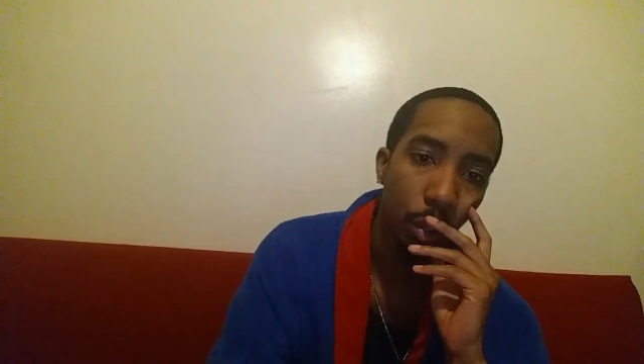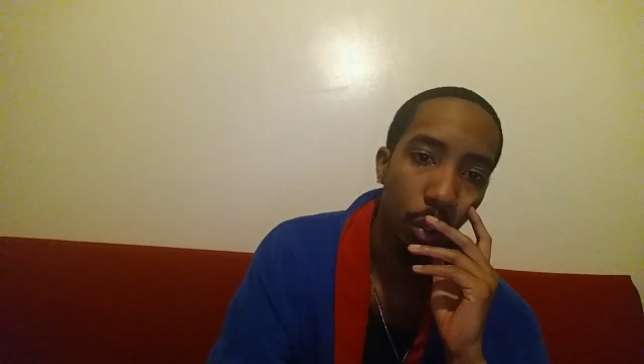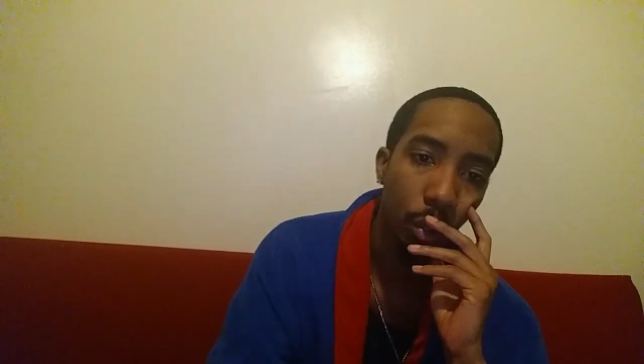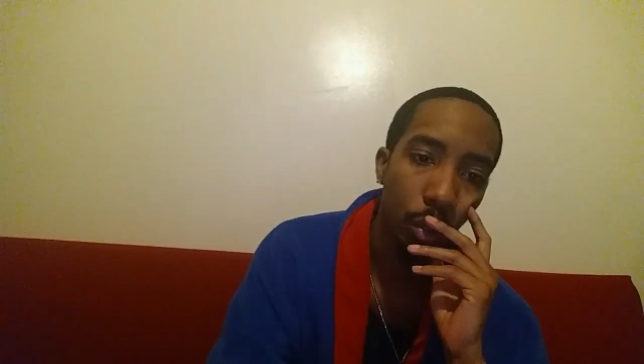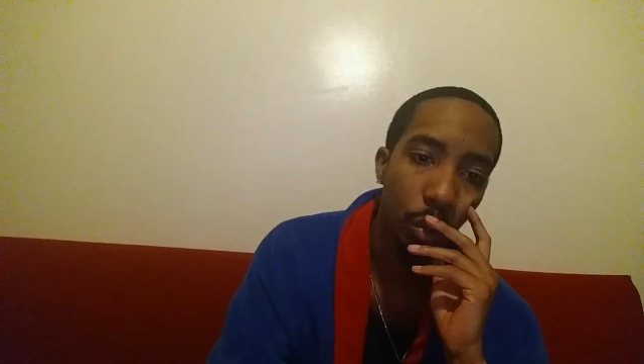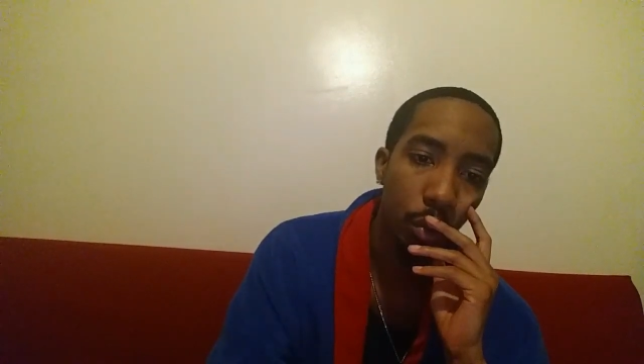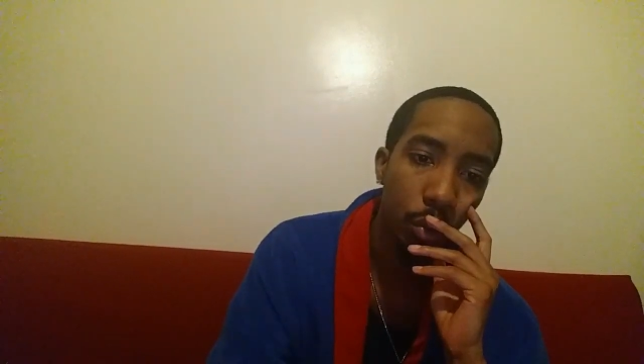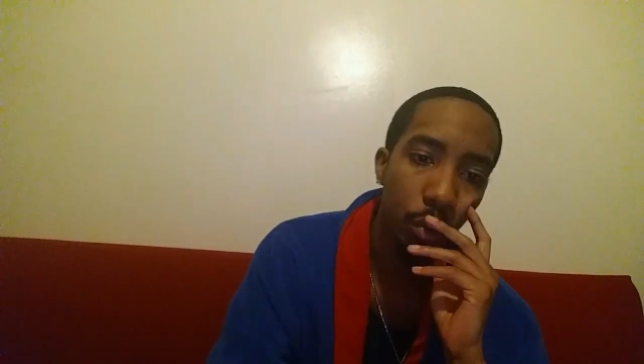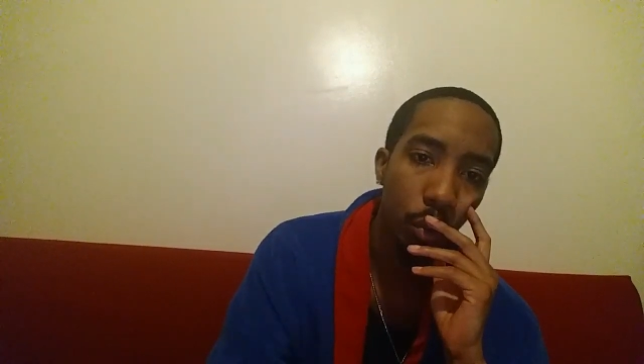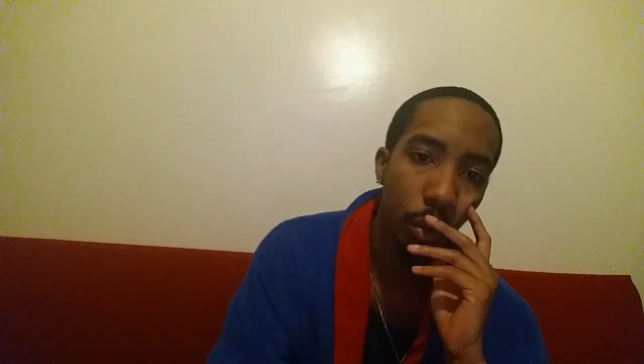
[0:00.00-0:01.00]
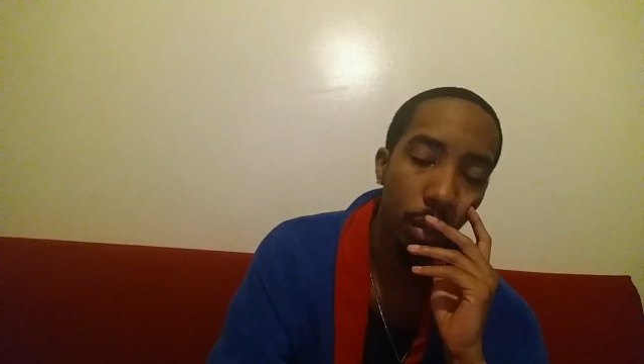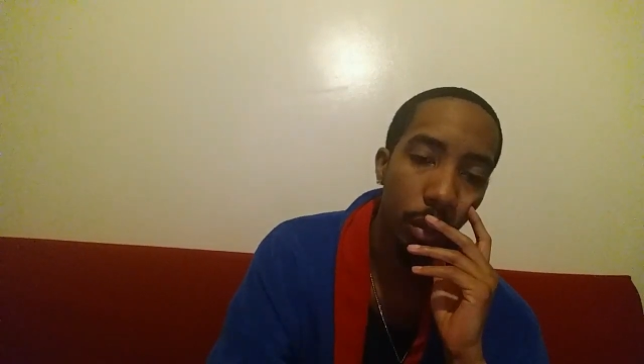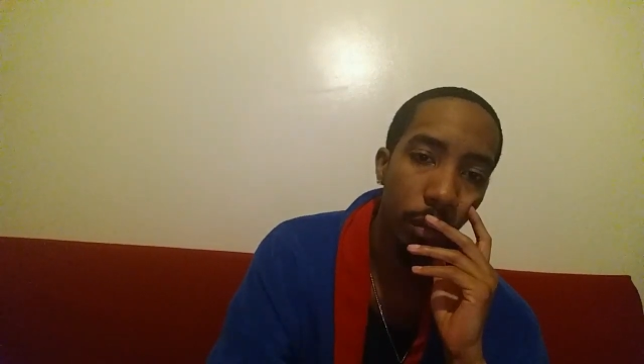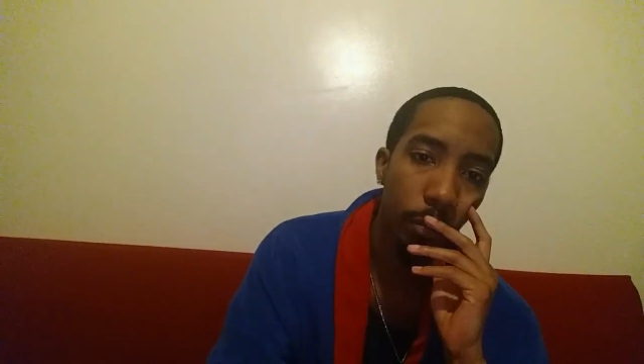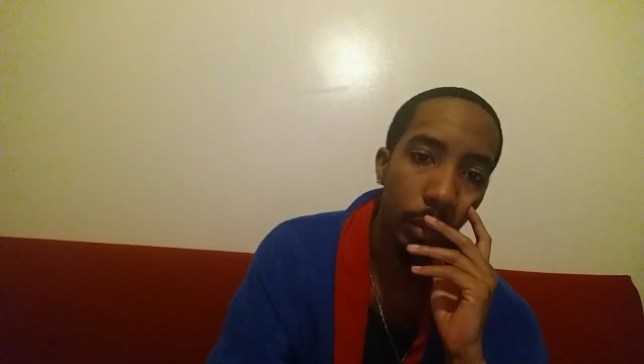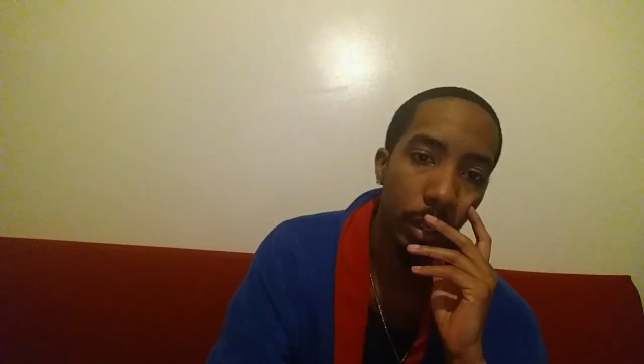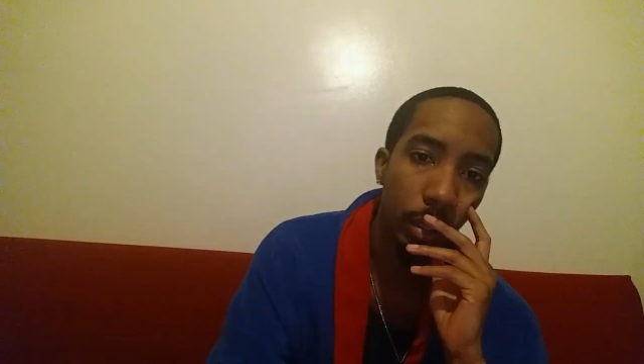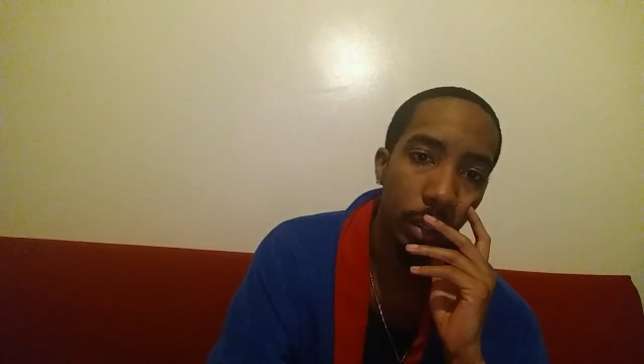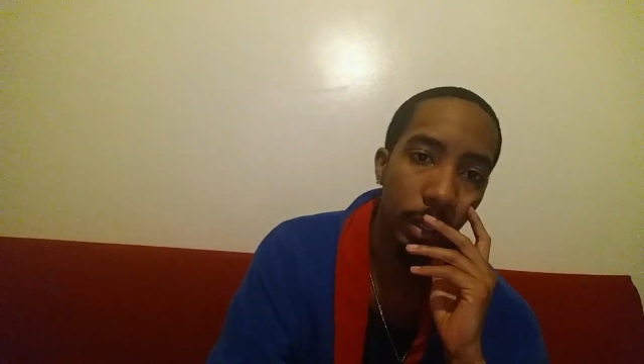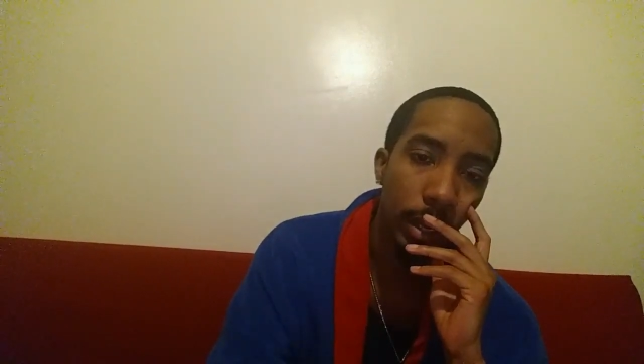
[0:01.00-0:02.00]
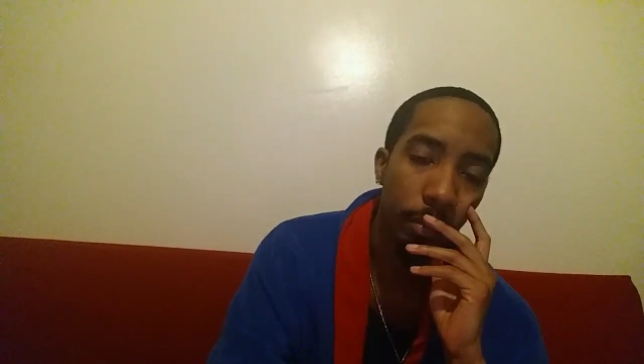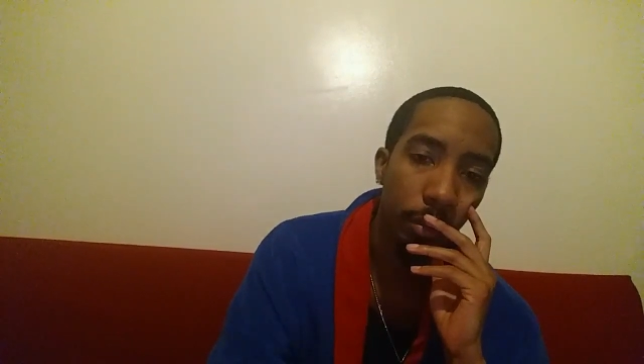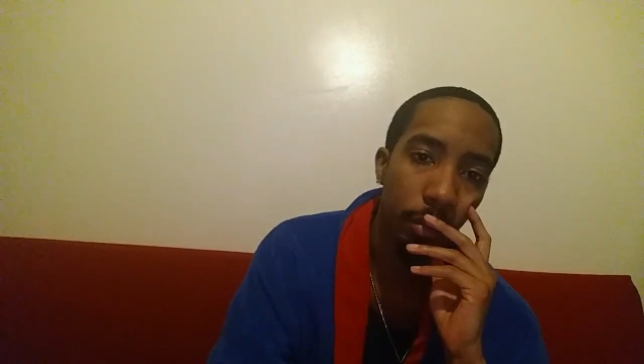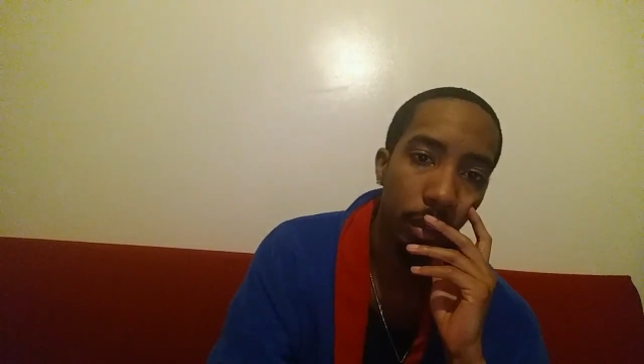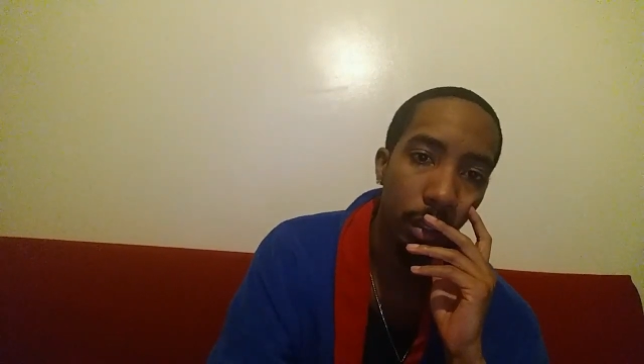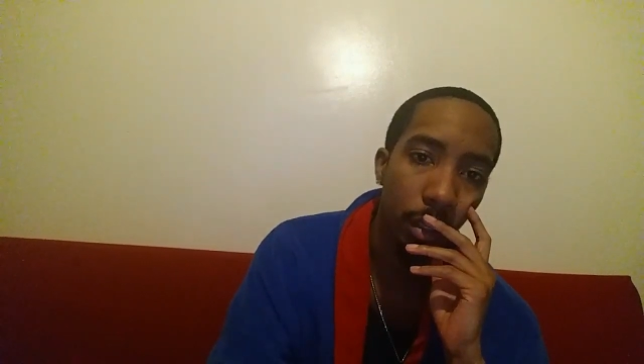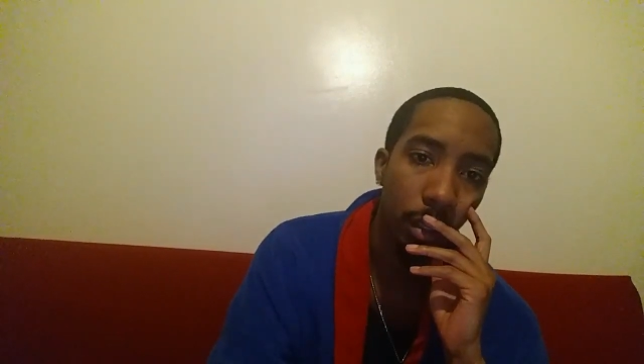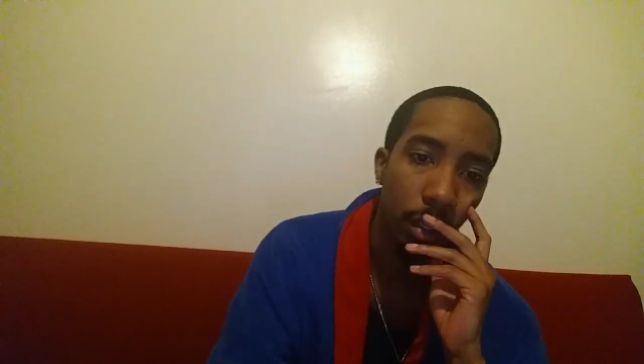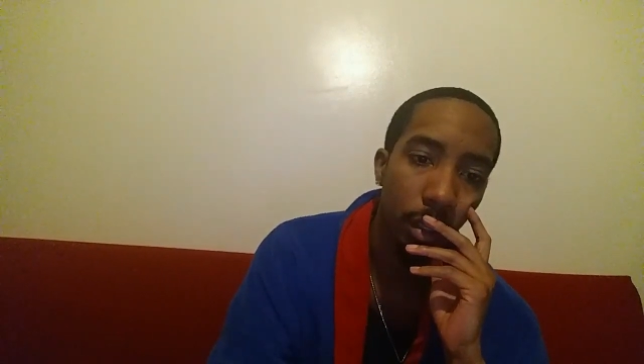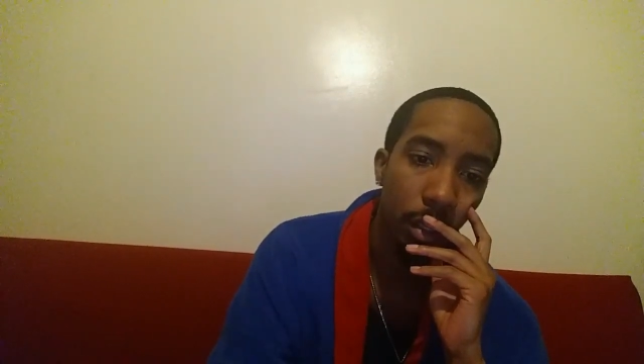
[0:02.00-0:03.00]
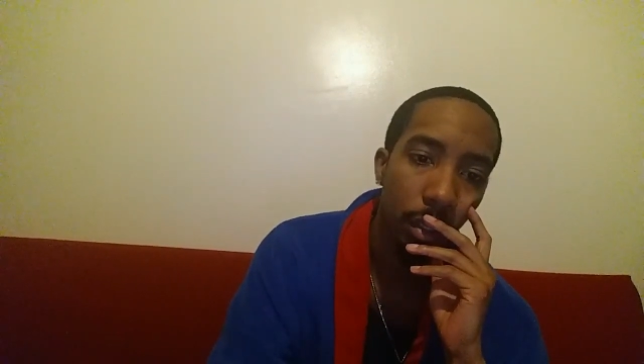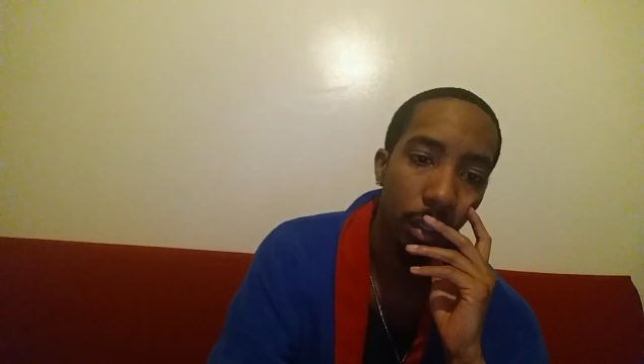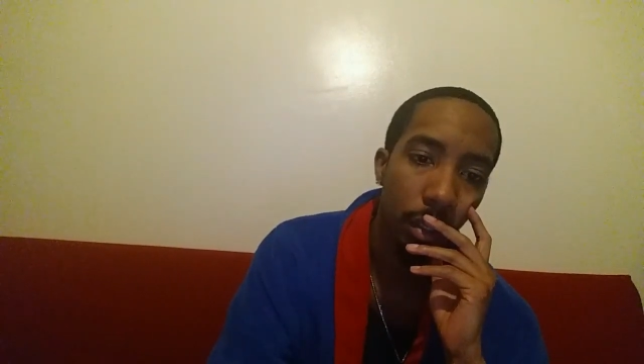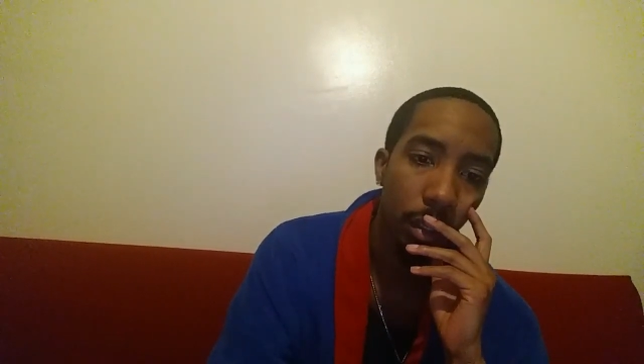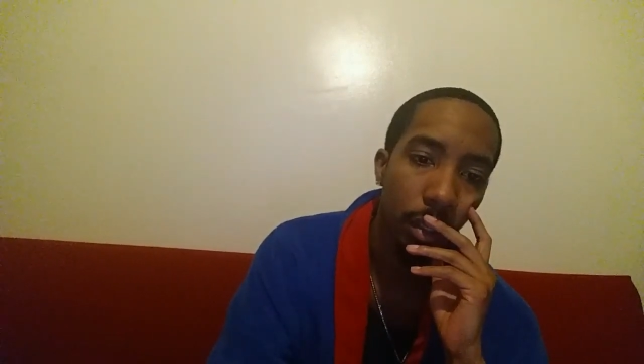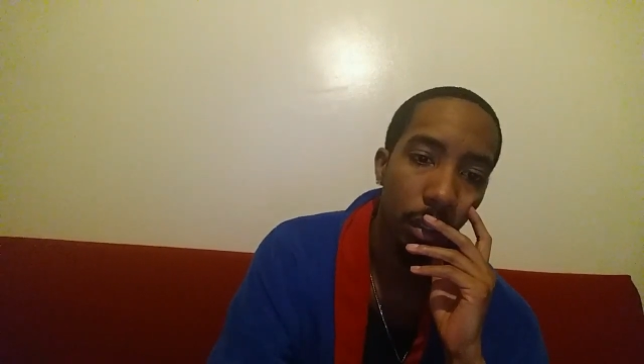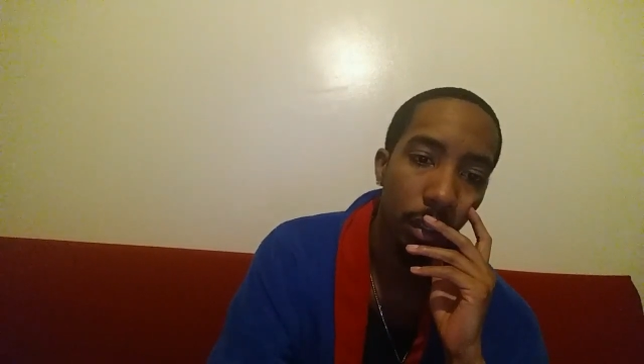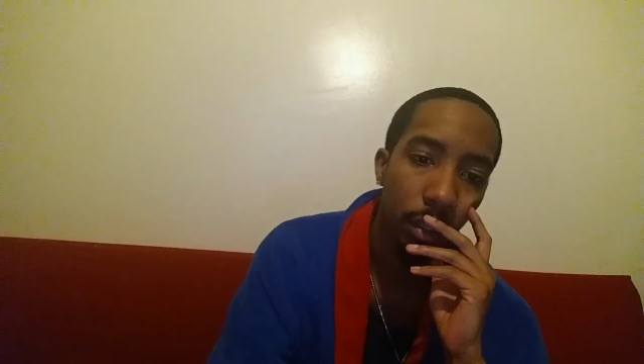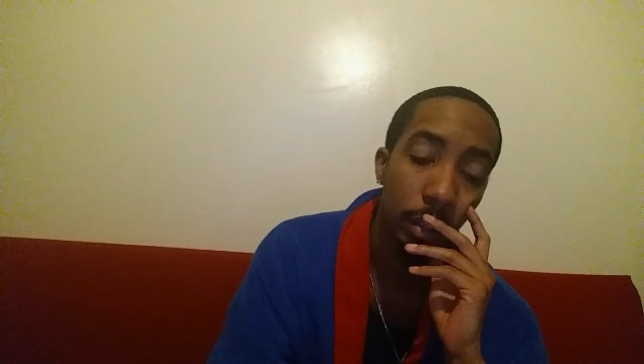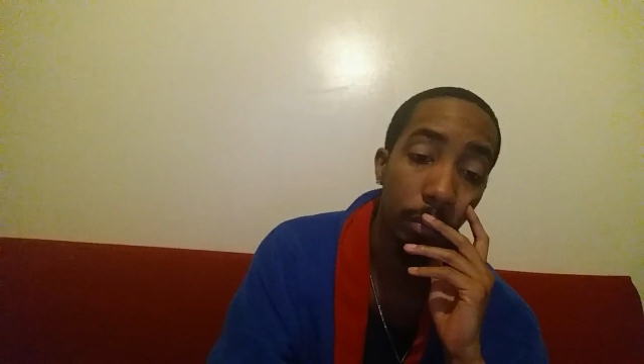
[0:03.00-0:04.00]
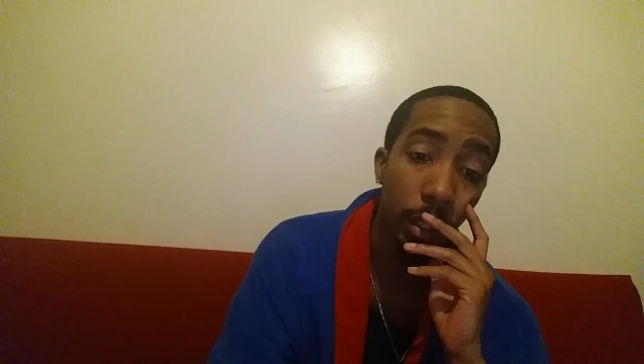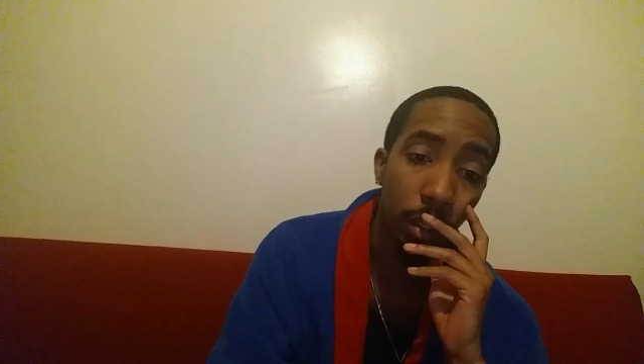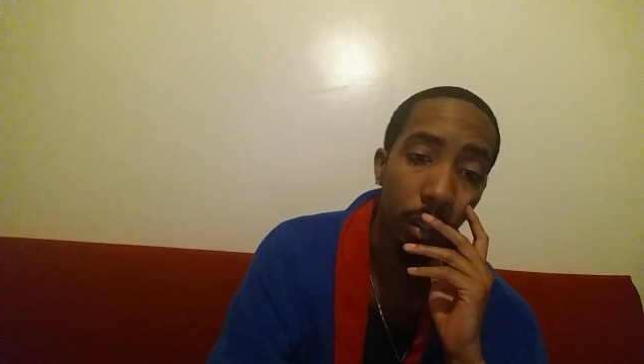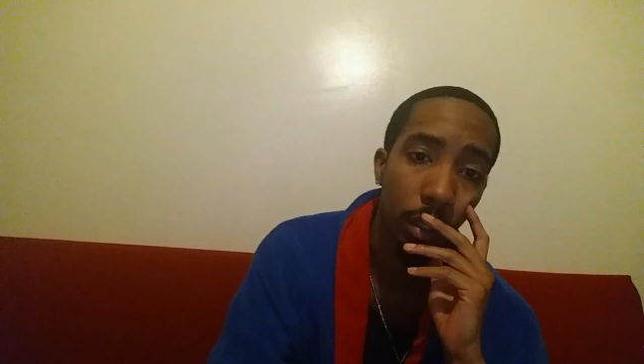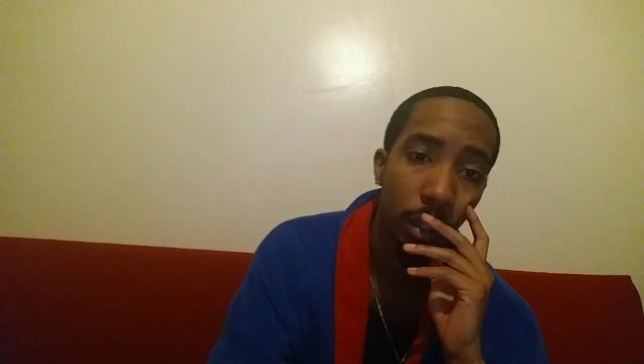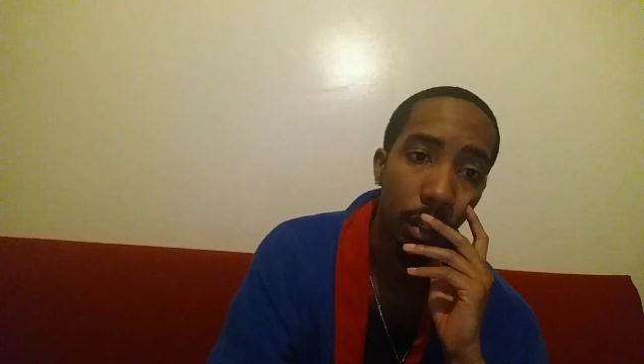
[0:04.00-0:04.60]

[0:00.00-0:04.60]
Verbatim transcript: who's worthy of being in the top three. To me,